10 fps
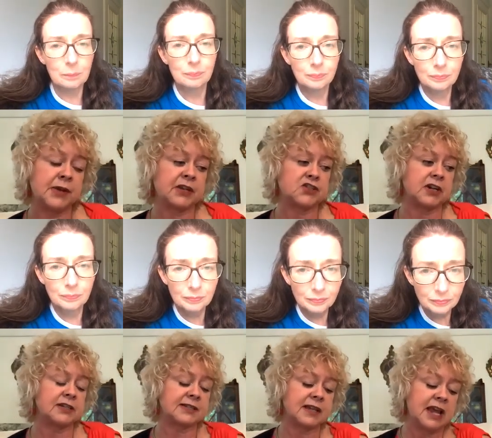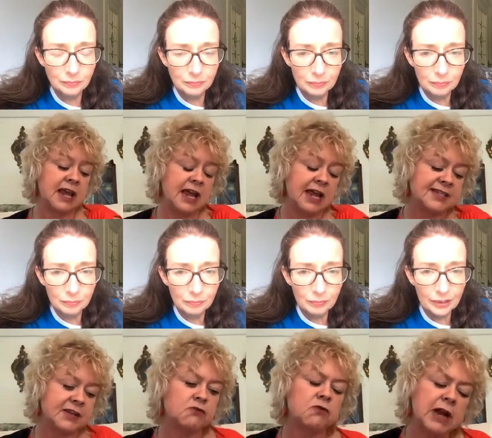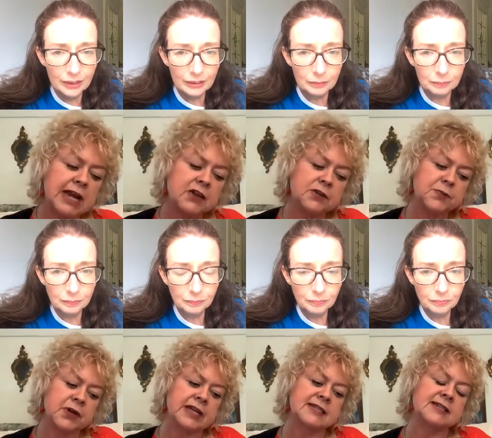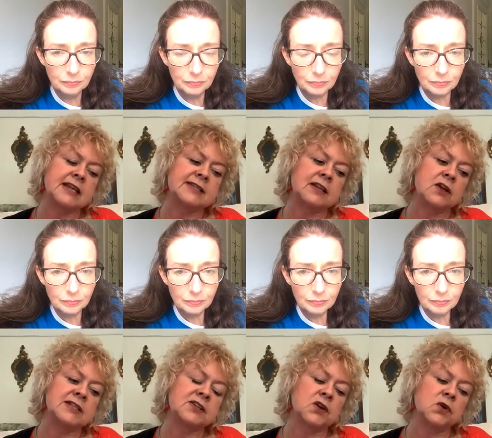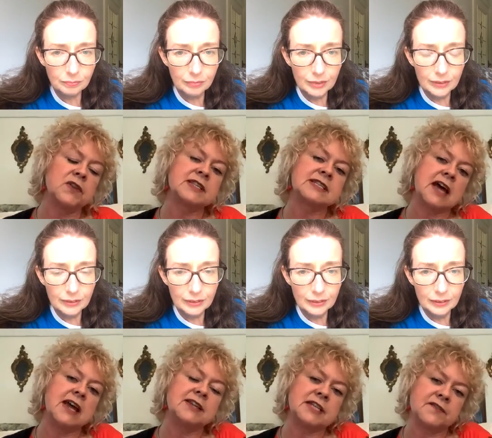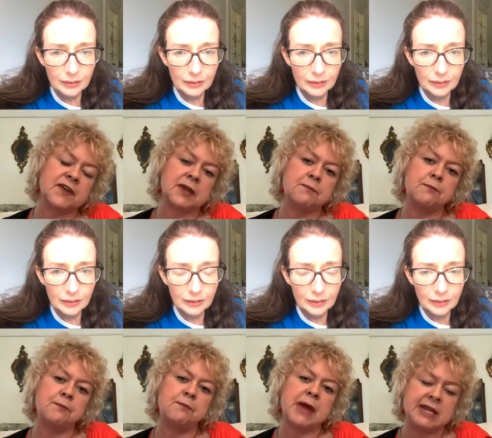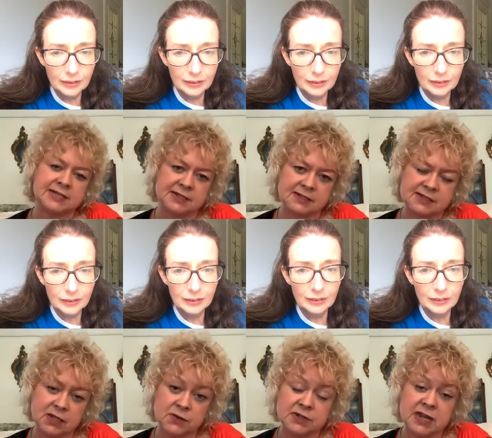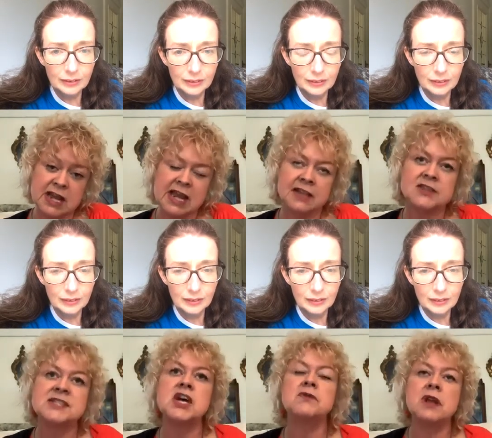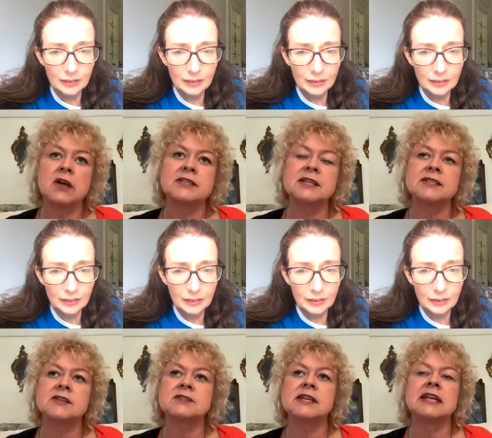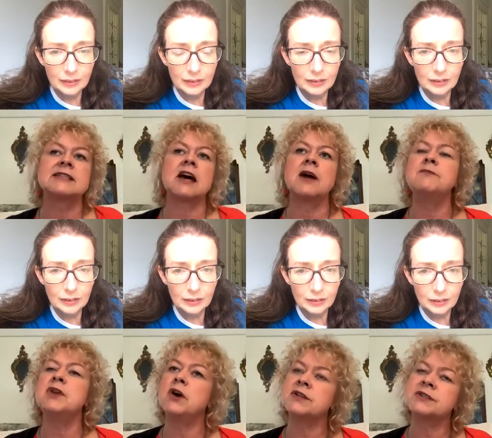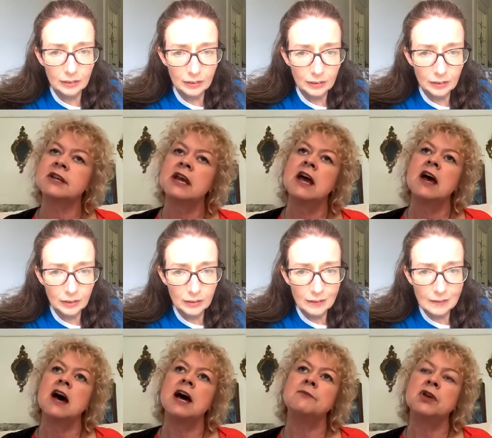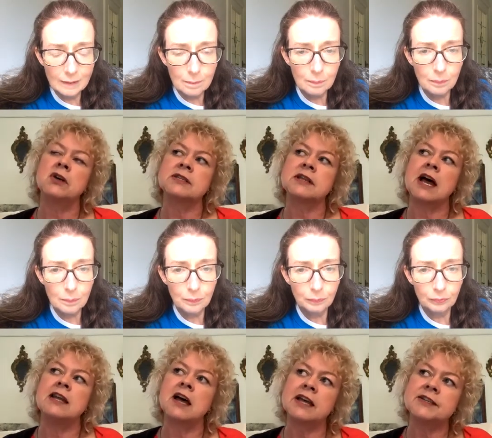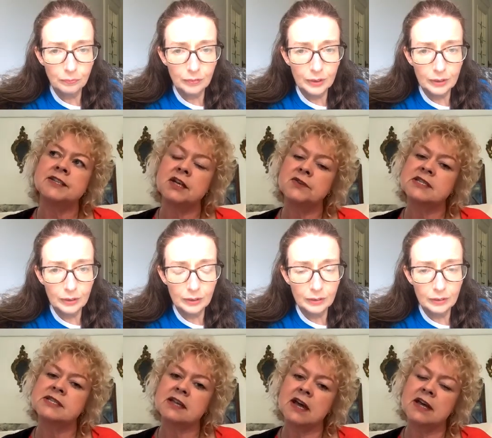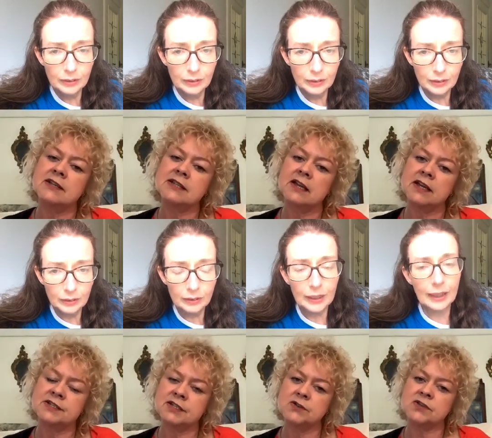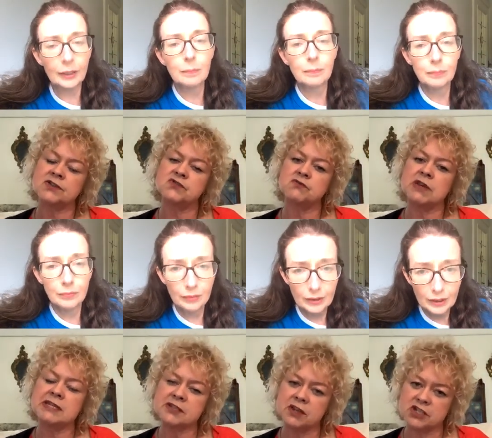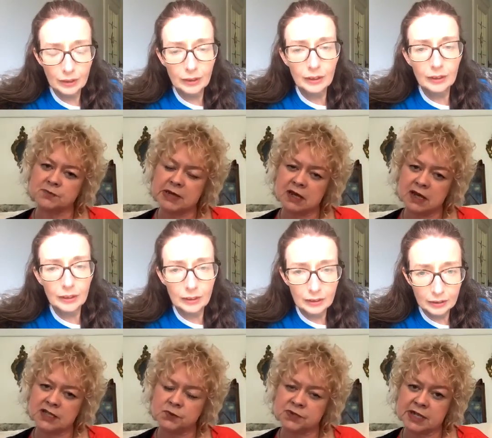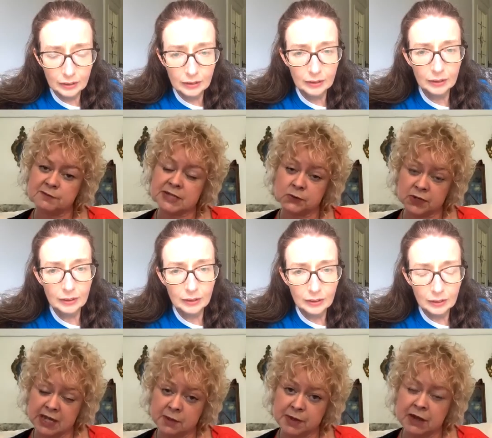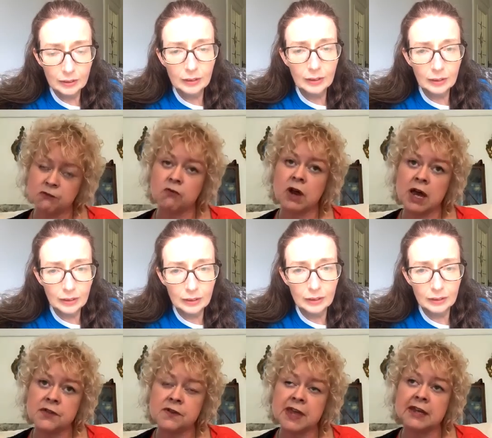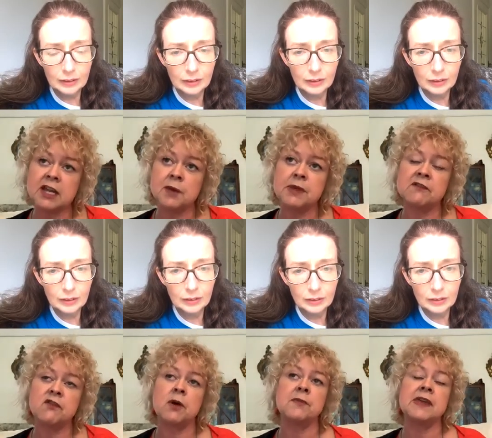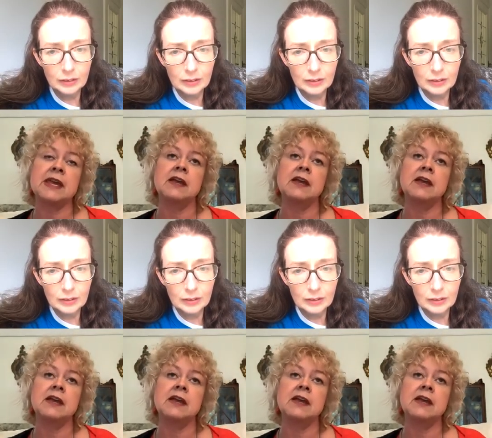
Speaker 1: It's it's a really good book. It's it's a, it's got all the scientific basis, so that there's no nonsense. There's, it's I'm not I'm not. I like to know the science. I like to know yeah. the research behind what I'm talking about, rather than coming from the